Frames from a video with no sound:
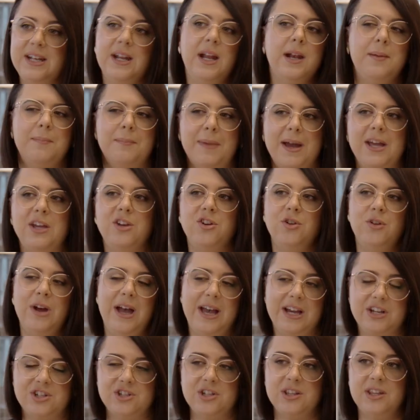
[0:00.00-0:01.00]
and make you
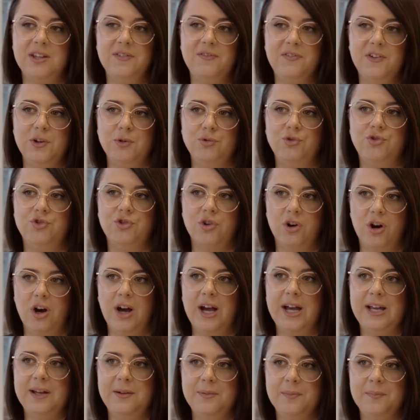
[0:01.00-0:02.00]
actually feel
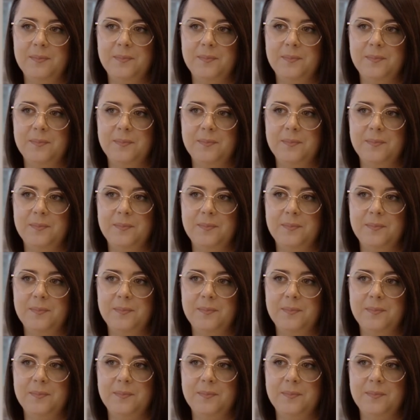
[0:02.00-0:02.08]
dry.